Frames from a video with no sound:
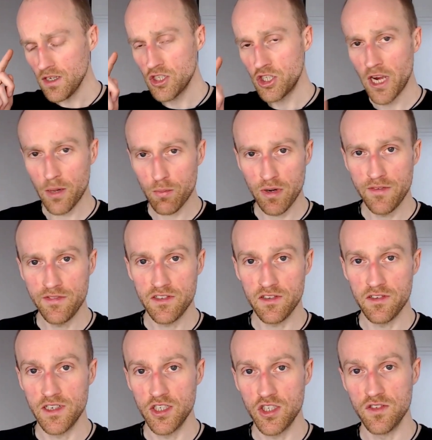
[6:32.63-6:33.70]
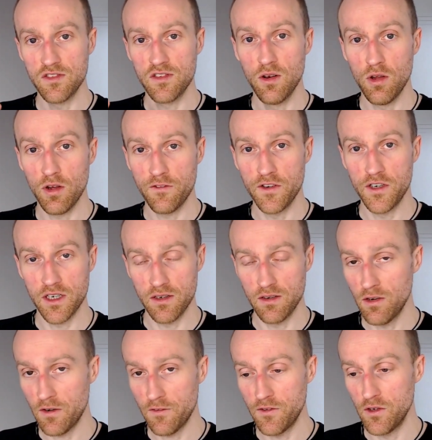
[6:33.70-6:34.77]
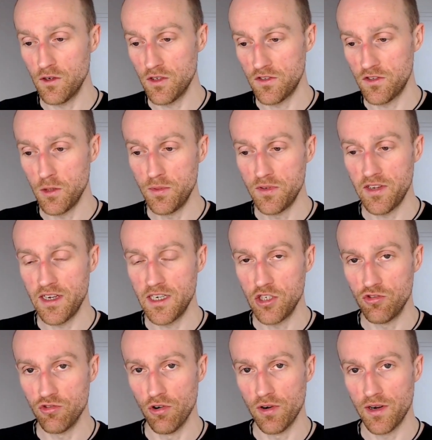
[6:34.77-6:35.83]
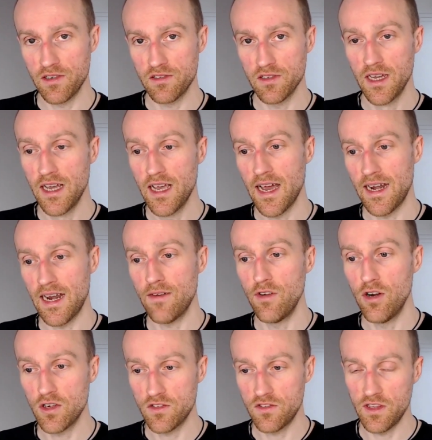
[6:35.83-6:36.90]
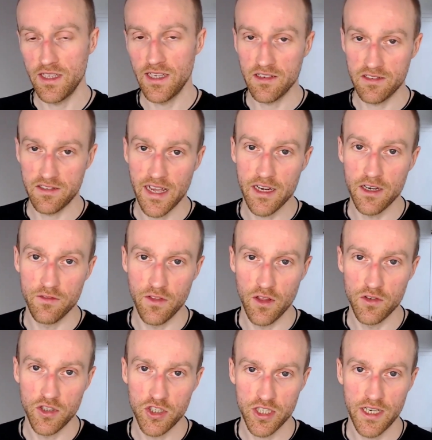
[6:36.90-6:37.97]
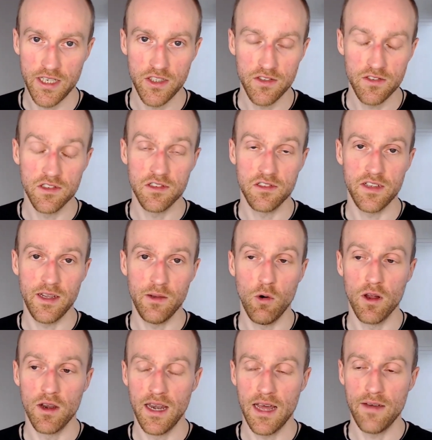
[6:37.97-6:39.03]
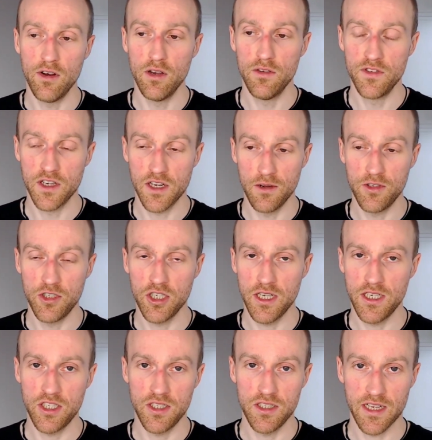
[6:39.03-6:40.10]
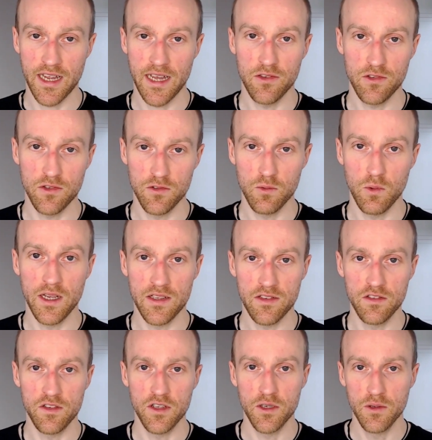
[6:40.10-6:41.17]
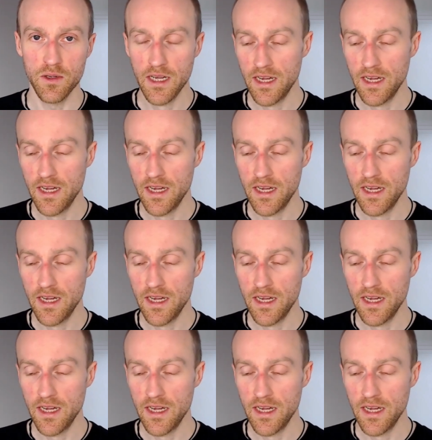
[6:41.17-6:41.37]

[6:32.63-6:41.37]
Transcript: Check previous decisions, look for superseded drawings, and have a look to the extent of those changes to see what level of negotiation the council's willing to do.